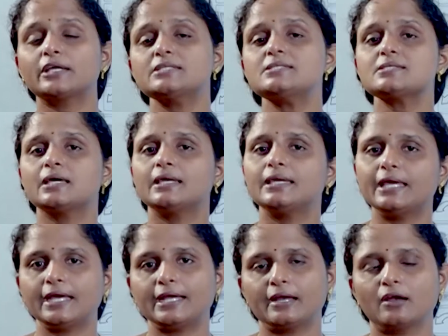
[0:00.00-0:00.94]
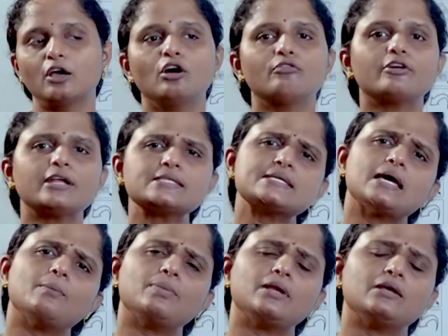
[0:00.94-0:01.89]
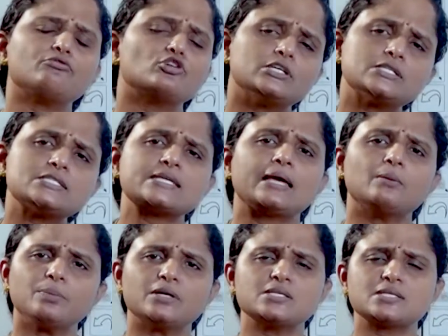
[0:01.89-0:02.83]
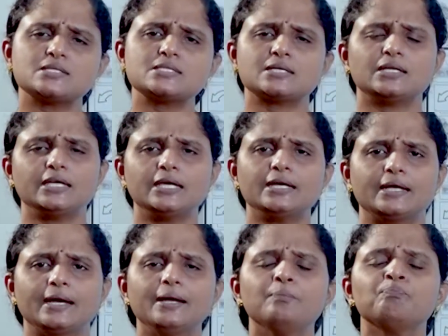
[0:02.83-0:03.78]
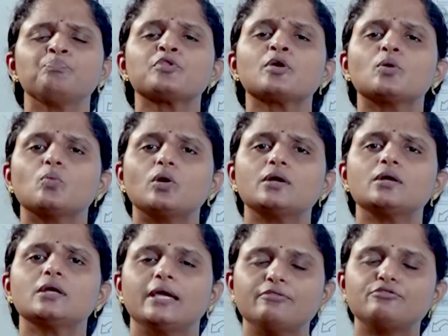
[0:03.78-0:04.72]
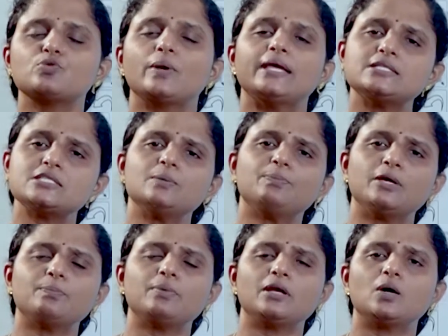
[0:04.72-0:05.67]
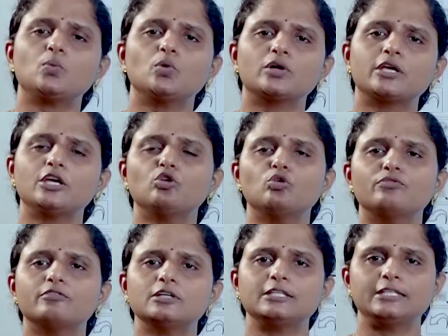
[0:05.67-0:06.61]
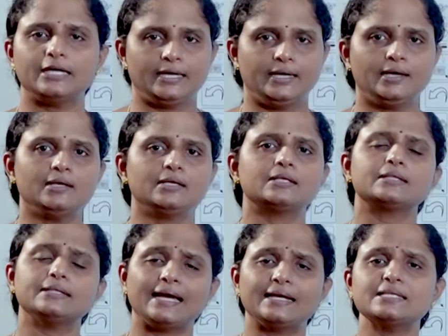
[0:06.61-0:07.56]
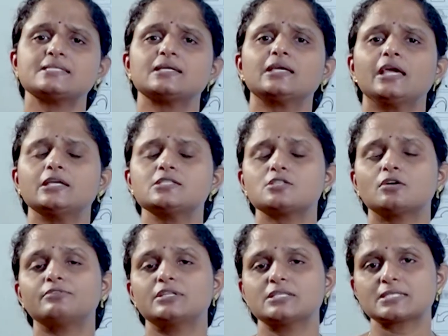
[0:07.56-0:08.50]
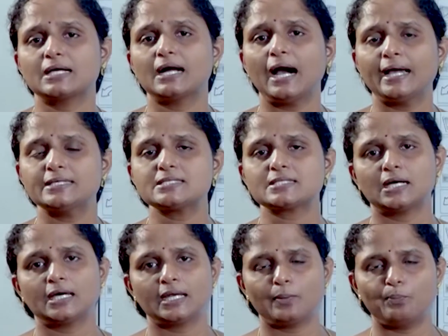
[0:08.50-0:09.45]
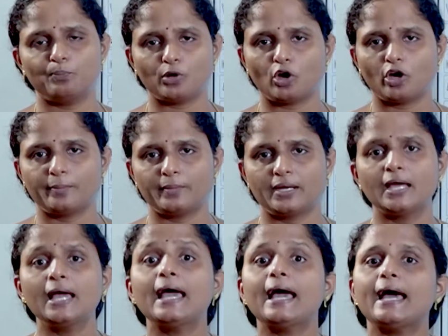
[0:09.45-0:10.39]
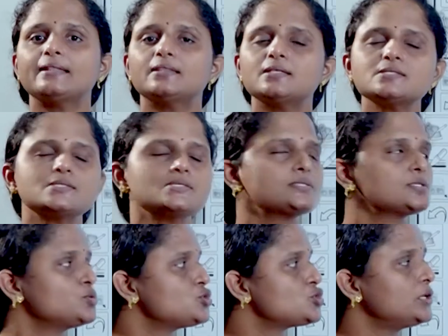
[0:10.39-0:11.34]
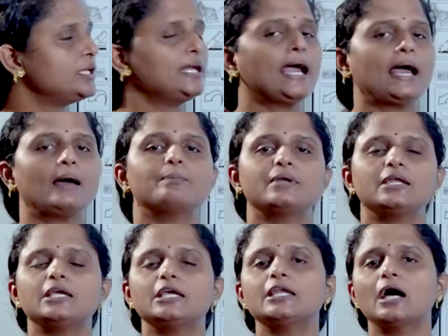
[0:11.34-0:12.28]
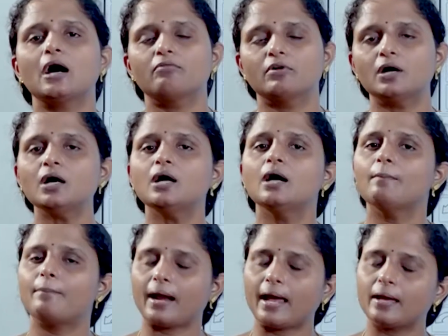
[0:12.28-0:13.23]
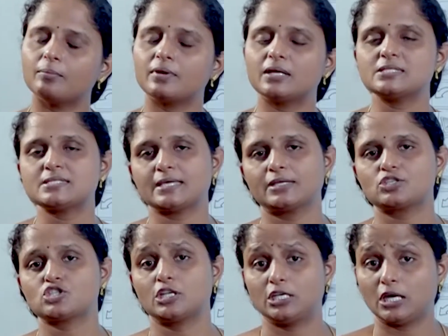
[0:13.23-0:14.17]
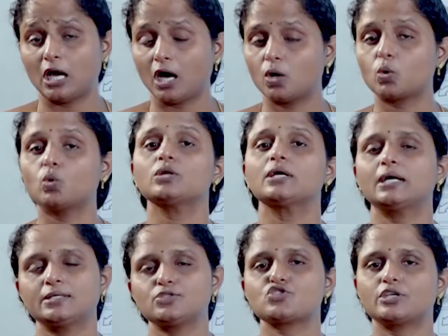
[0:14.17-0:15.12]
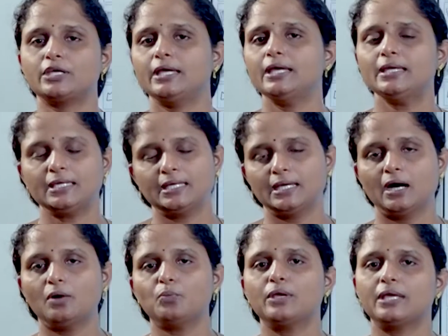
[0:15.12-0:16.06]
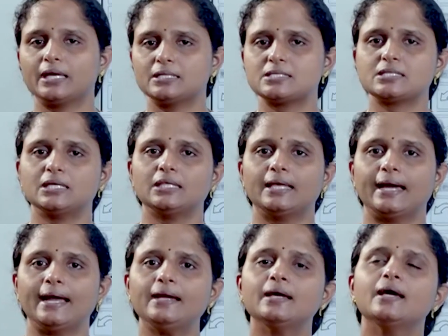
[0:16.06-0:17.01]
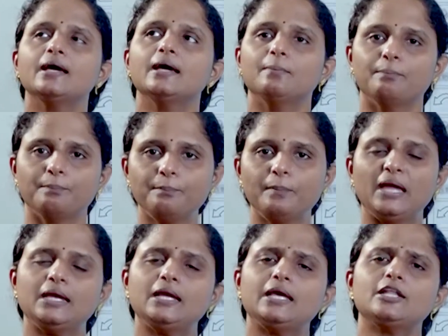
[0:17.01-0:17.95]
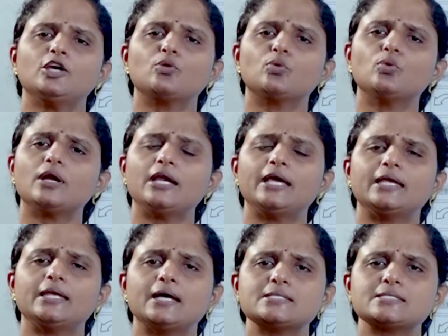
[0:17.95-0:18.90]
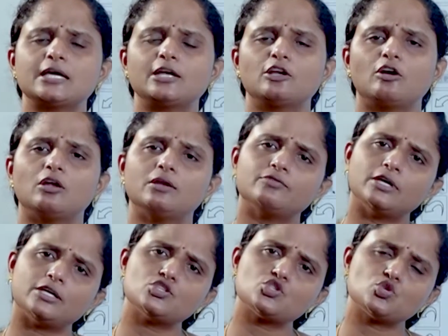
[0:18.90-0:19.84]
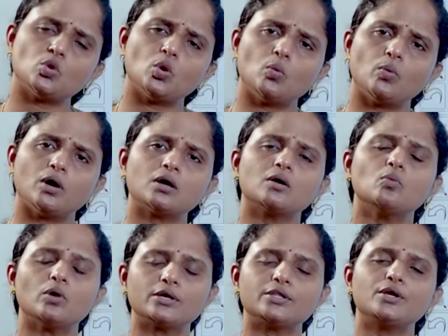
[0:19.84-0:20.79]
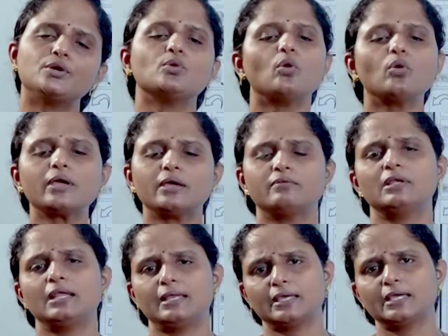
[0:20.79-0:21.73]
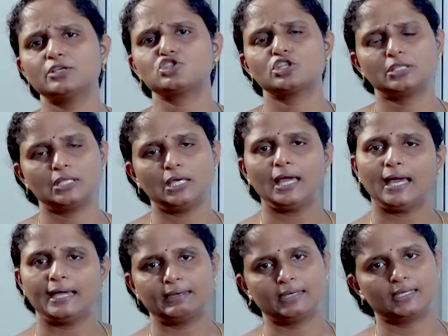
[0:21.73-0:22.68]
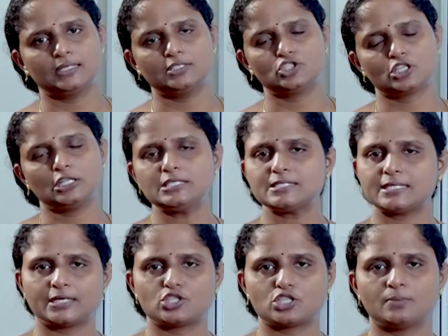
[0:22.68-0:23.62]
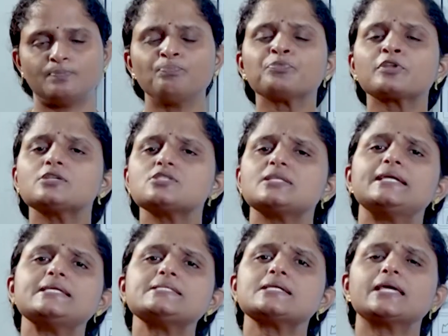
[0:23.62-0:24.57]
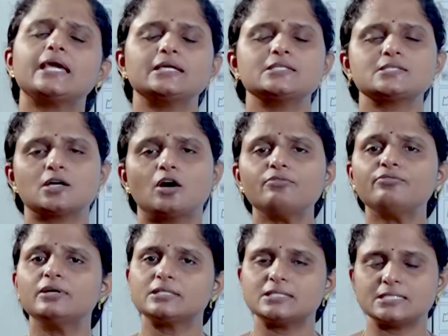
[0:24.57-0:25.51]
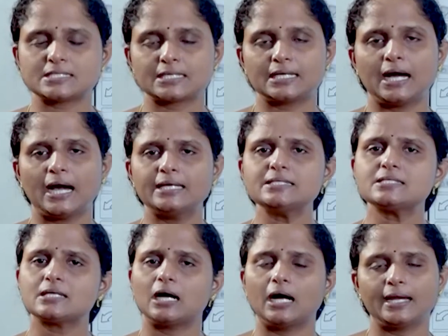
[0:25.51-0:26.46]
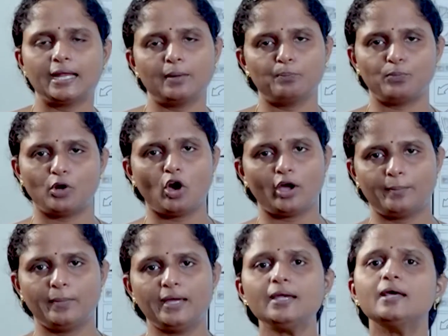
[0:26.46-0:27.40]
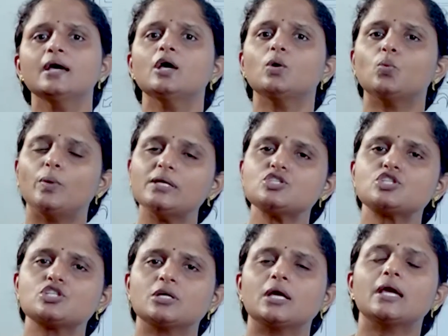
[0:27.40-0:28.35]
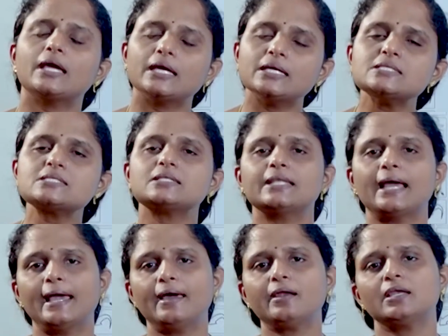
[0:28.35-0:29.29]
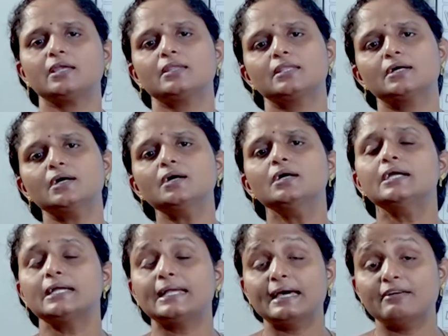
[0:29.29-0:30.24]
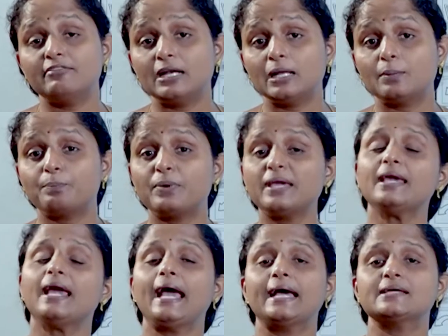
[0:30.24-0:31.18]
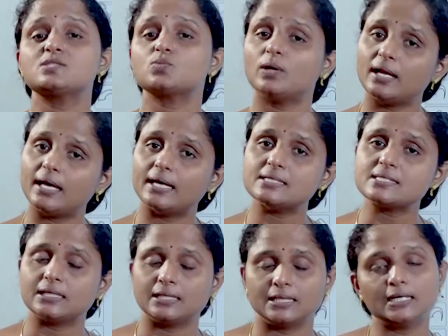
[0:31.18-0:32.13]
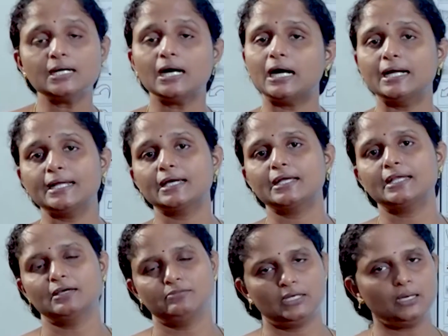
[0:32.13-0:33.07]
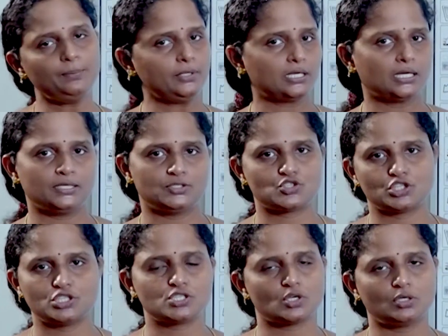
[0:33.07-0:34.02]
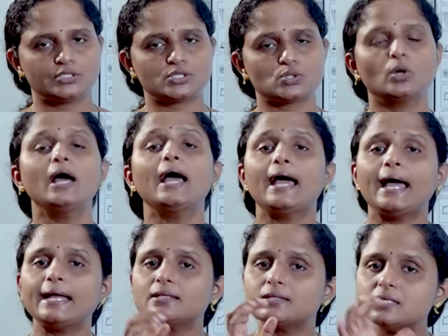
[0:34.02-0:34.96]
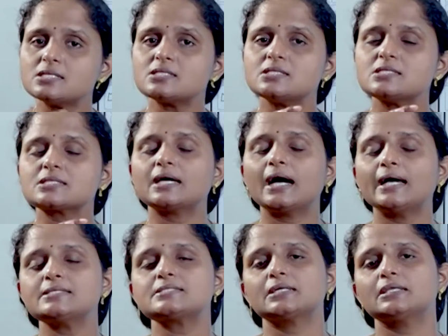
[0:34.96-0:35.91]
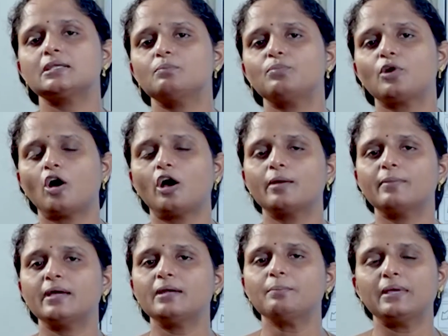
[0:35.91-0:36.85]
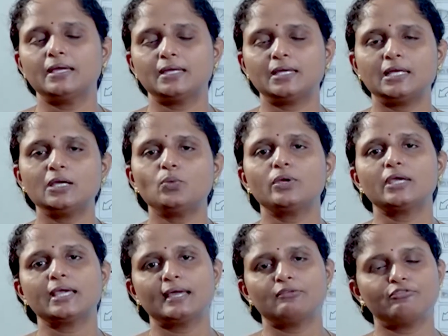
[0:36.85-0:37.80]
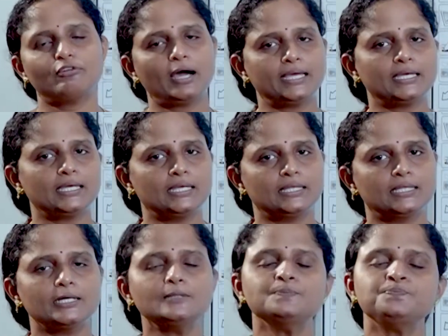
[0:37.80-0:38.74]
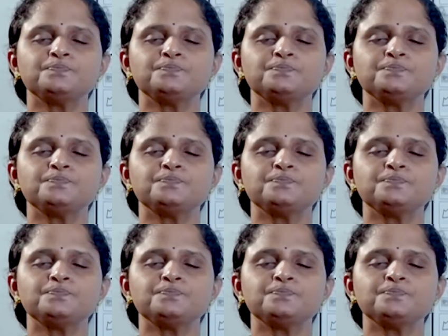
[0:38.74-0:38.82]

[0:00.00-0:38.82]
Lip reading: is needed. For example, if only 10 persons are needed, what if 20 people are working over there, That is a case of disguised unemployment. And this is usually happening in our primary sector. In our own country, India, we can see that mainly in the rural areas and all, there is no work. What they do? Okay, we'll engage in the agricultural sector. So there is a case of disguised unemployment which is there in the developing as well as in the underdeveloped countries also. And this disguised unemployment mainly we can find in the